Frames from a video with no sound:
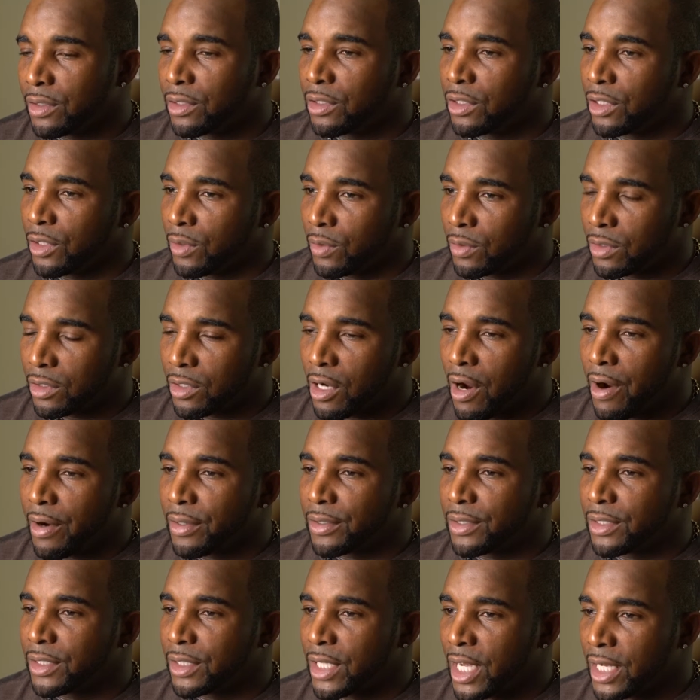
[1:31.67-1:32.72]
she'll
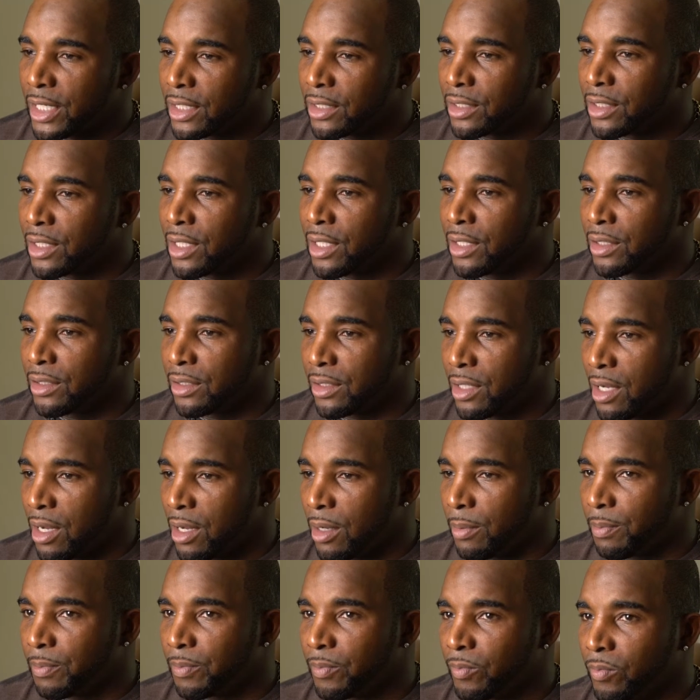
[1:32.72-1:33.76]
start setting things
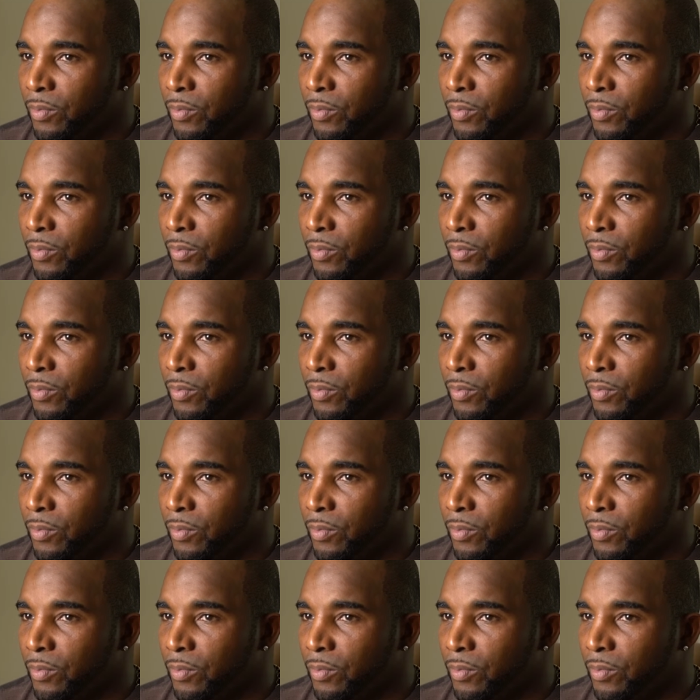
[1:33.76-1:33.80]
up.